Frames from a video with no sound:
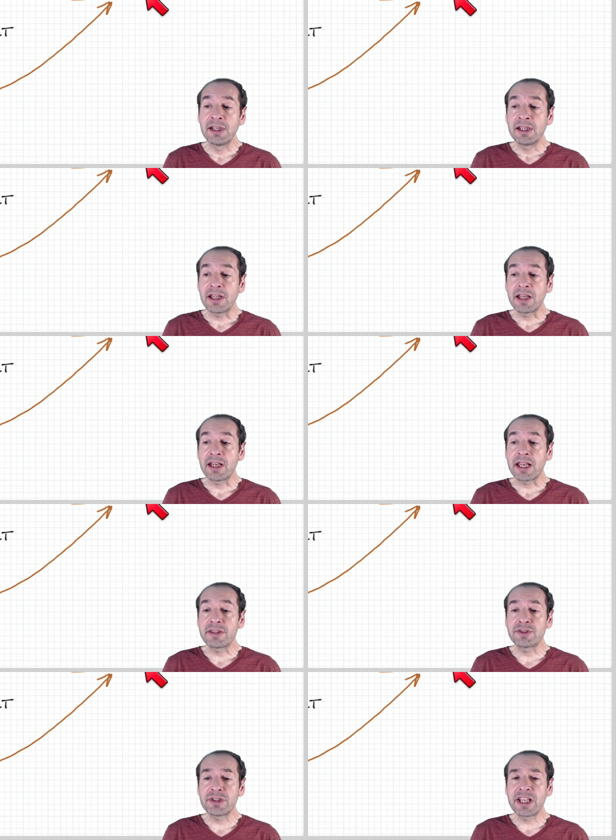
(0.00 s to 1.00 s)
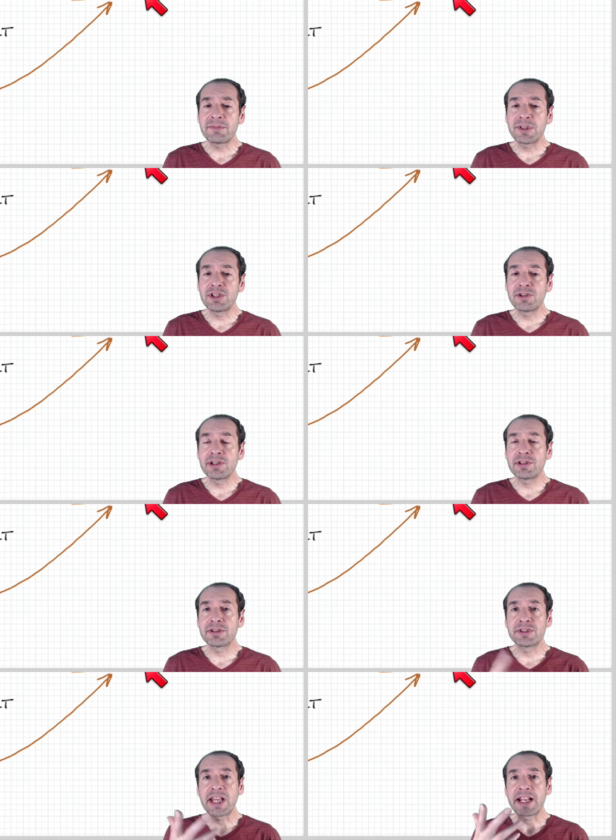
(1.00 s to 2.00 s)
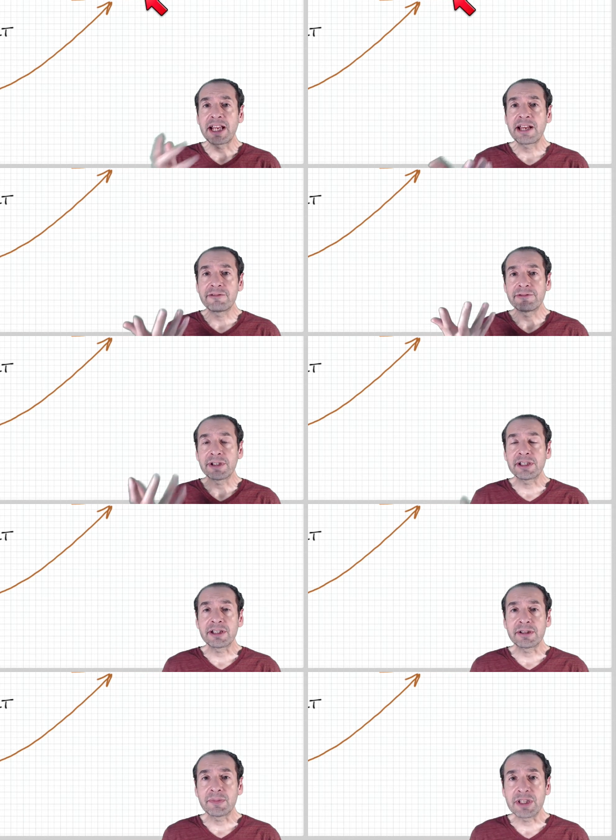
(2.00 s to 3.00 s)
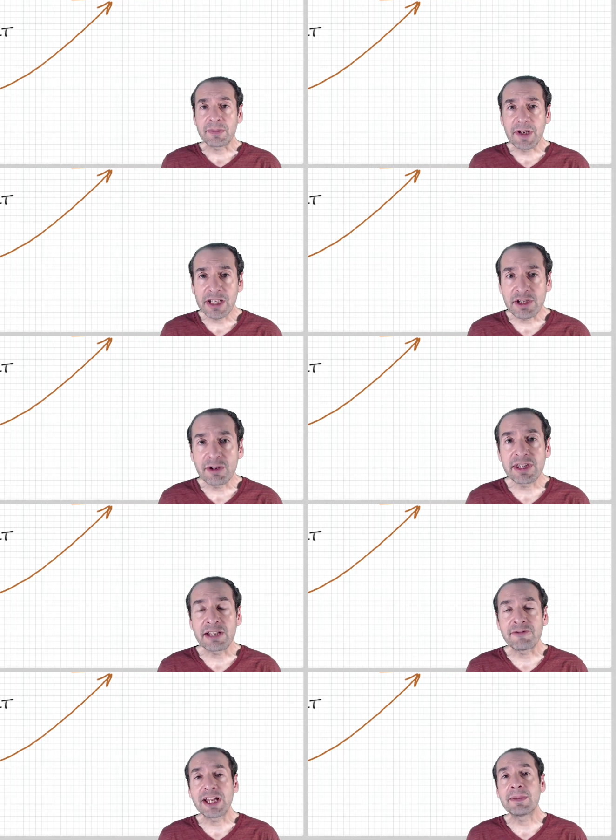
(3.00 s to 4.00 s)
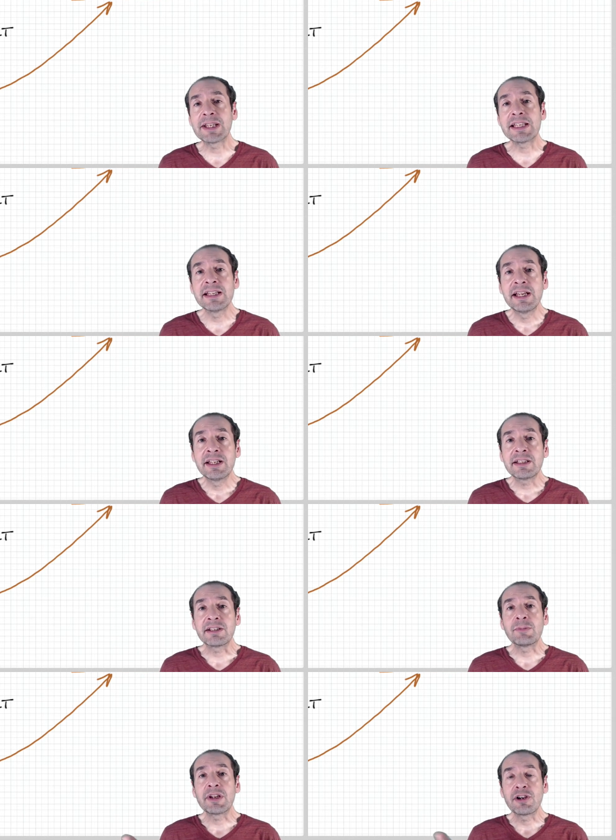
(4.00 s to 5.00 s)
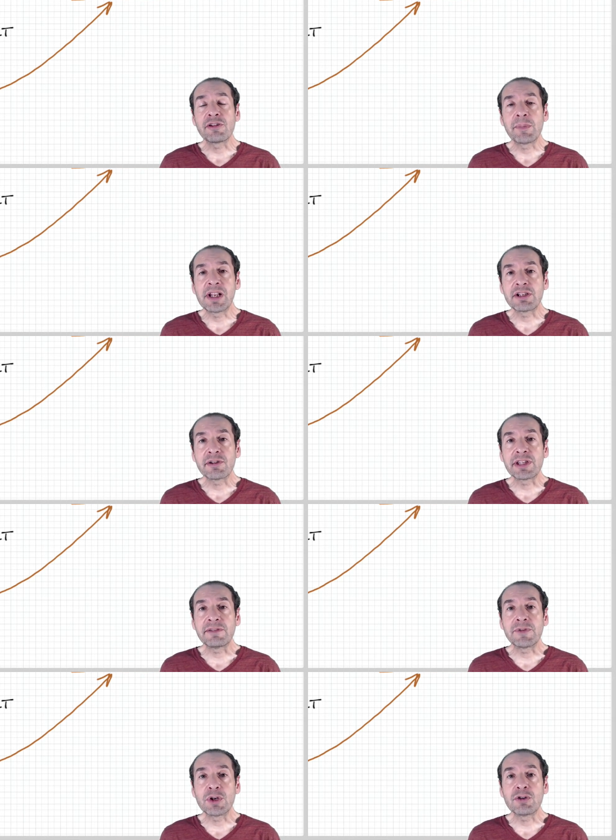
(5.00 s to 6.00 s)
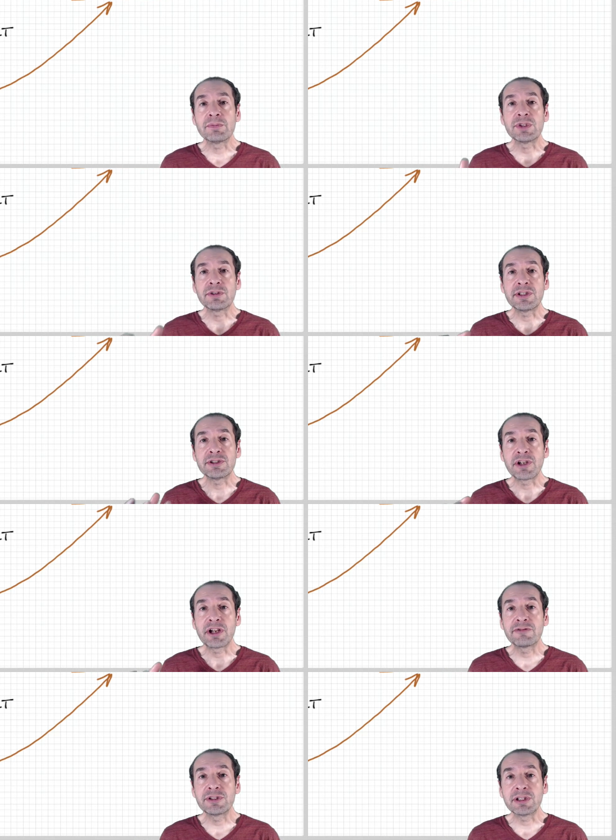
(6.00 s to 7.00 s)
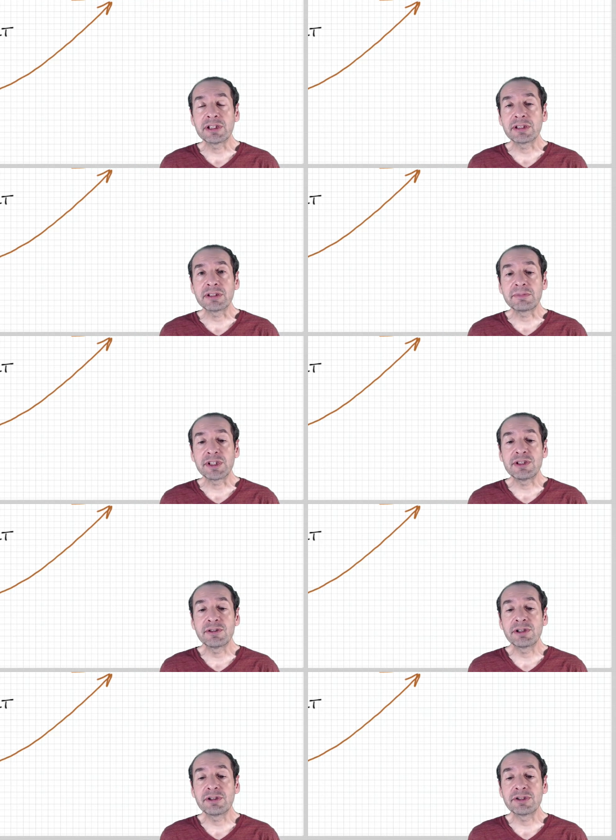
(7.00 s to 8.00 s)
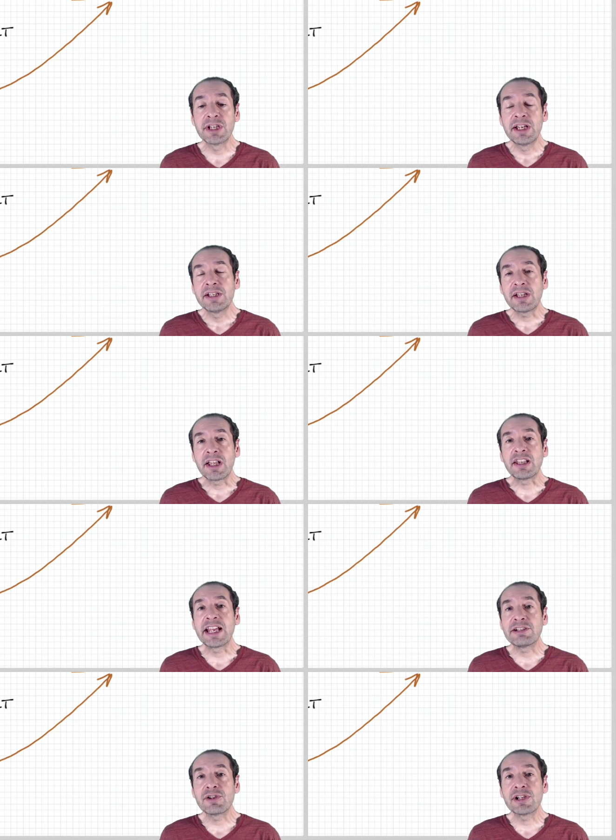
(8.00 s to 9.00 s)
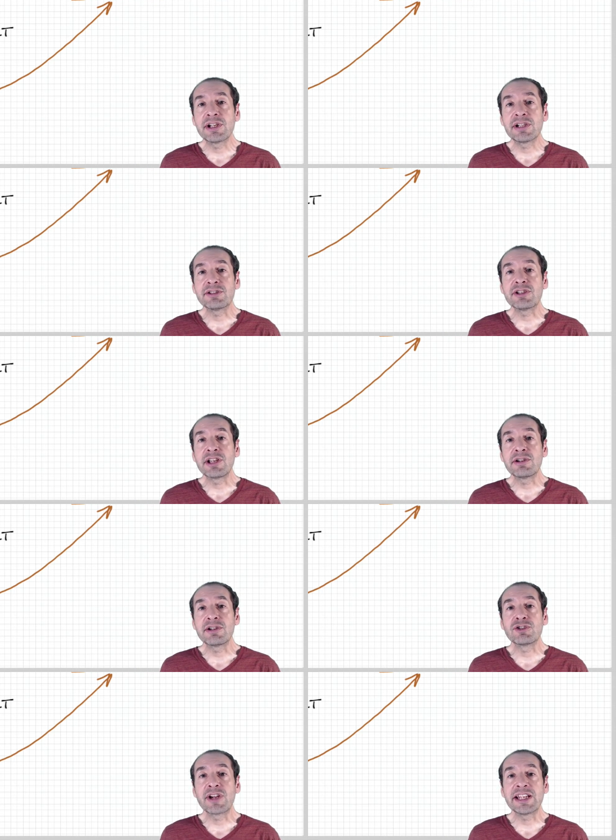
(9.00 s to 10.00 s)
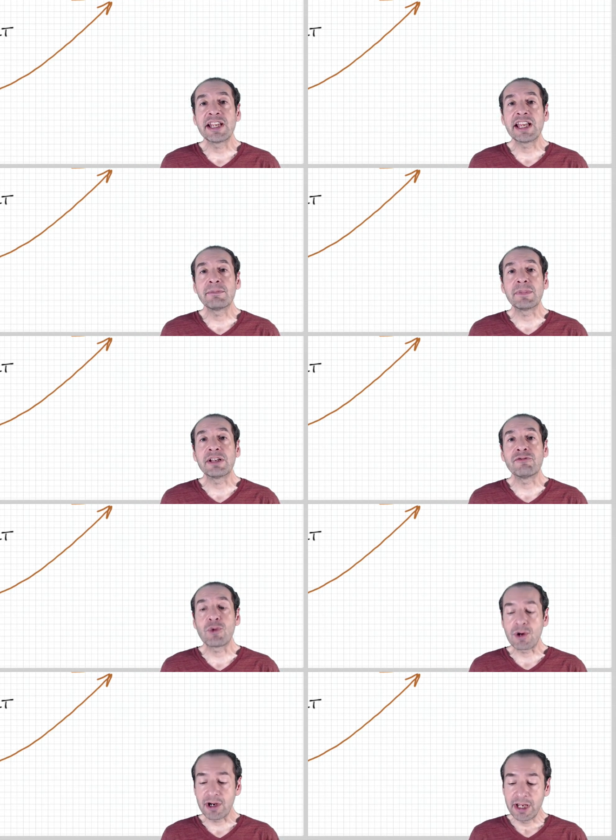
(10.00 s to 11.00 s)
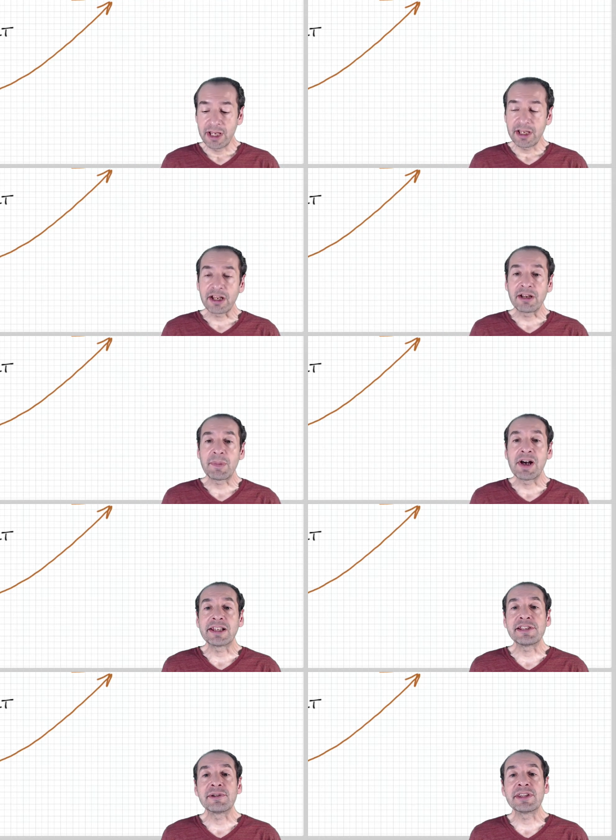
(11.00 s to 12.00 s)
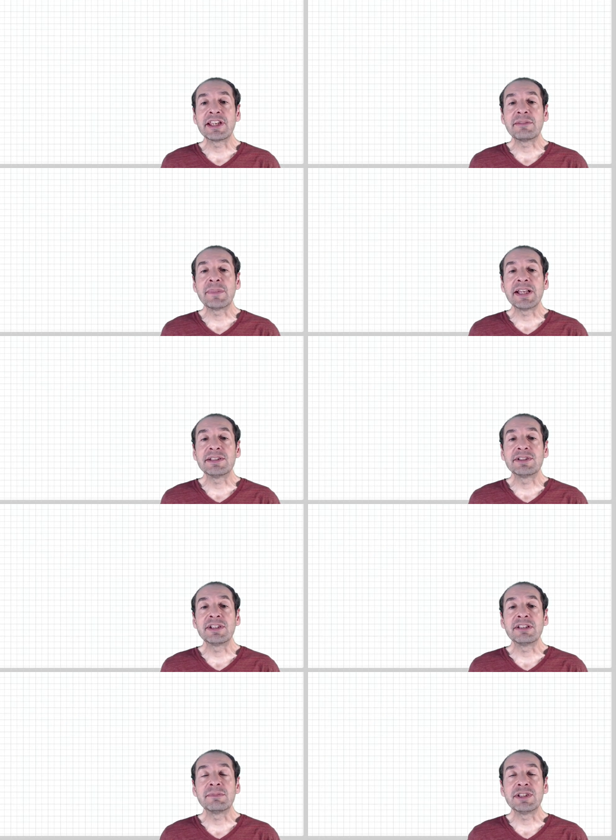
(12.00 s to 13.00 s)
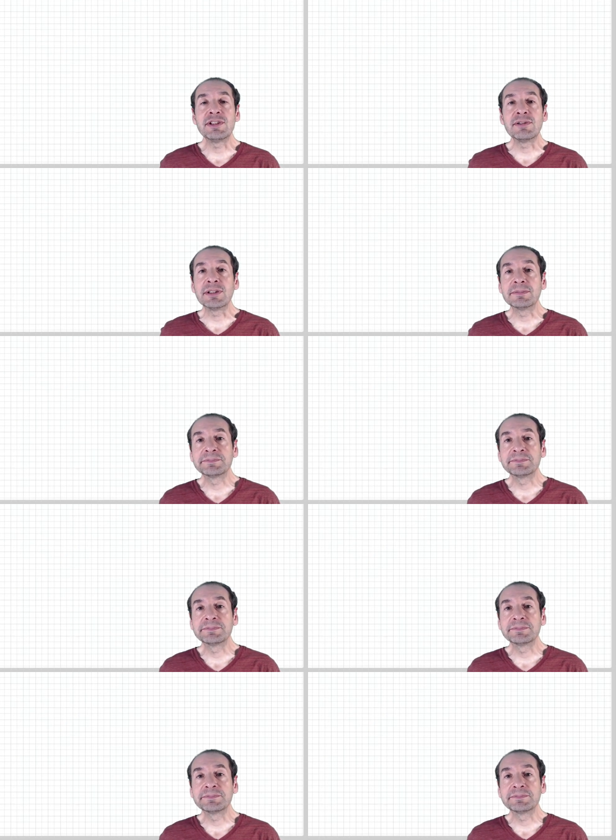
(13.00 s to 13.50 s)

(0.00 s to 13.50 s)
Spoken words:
There's a lot of materials that have in the polyurethane family. You've probably heard of polyurethane foams, these soft materials. Lycra is another trade name for a polyurethane-based material.